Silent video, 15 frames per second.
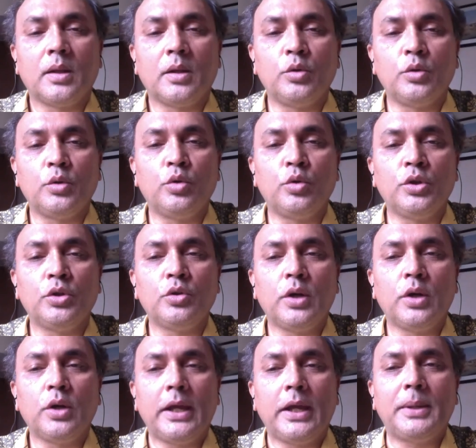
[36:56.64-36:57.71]
Do you
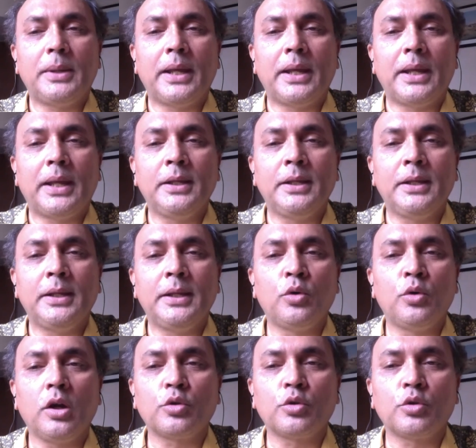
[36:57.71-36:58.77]
have any more uh,
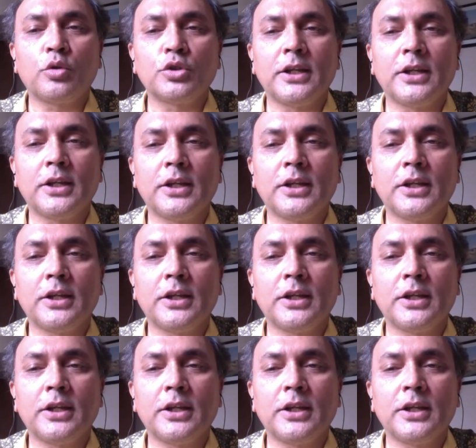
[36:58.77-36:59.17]
question?